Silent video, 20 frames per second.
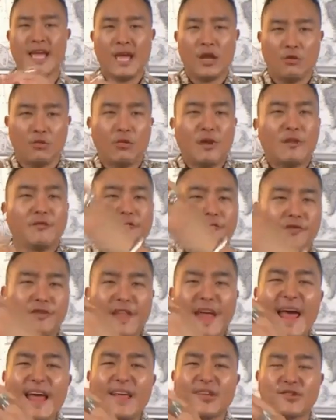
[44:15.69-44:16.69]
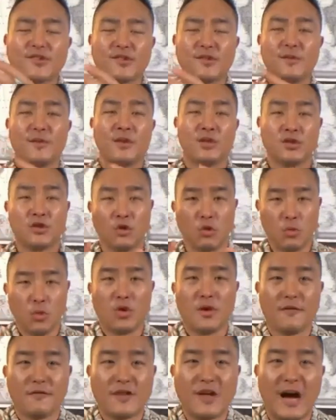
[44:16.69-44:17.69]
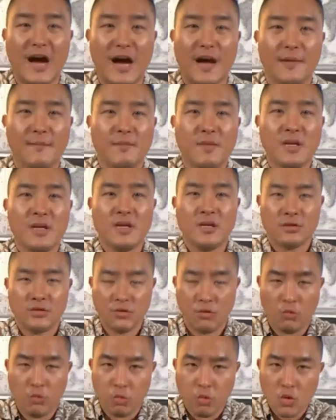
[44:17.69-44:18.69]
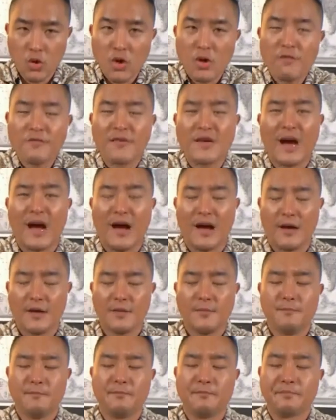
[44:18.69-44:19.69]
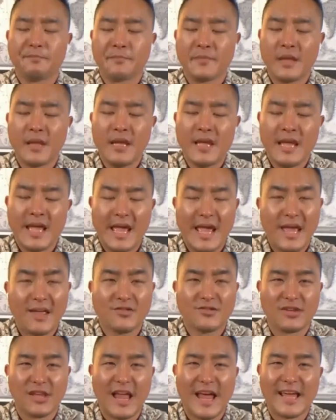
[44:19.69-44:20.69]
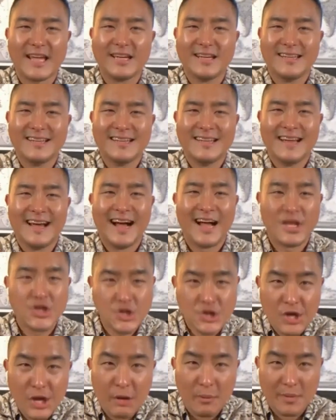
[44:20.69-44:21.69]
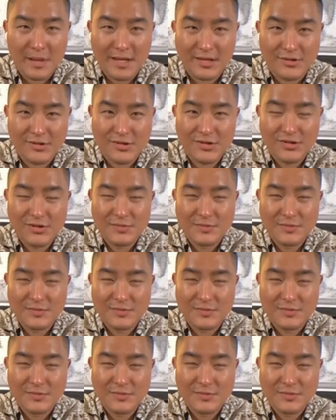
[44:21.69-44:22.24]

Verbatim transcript: It reflects the word of God. The word of God is like a chariot.